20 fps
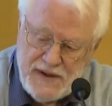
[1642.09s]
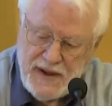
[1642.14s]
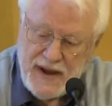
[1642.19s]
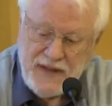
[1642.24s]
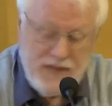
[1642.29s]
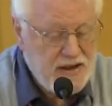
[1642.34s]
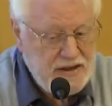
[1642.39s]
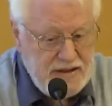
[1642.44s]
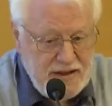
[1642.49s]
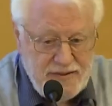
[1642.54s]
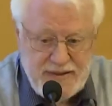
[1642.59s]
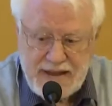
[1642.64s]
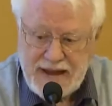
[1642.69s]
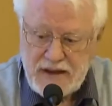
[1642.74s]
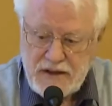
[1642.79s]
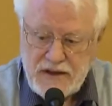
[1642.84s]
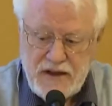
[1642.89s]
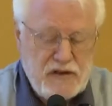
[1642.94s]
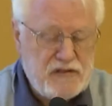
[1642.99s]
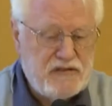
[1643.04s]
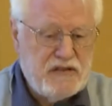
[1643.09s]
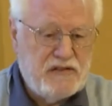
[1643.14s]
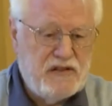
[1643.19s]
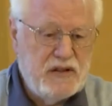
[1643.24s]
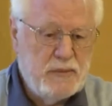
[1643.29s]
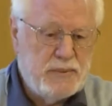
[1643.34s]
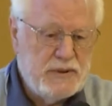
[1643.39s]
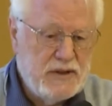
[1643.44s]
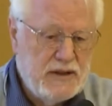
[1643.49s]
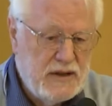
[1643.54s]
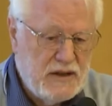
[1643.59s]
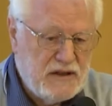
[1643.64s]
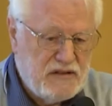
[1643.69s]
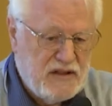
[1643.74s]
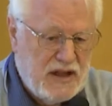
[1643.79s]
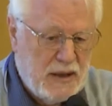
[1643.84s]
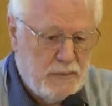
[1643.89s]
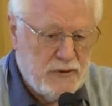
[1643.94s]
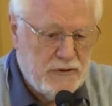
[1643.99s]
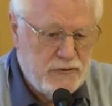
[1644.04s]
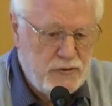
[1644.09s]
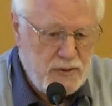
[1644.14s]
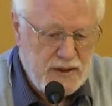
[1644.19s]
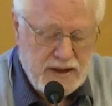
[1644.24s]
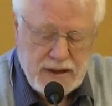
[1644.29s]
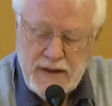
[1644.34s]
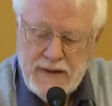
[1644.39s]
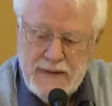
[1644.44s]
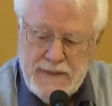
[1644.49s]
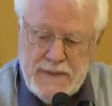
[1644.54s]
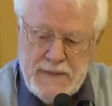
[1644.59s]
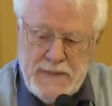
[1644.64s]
And they did that, and here's a simple little example of doing it.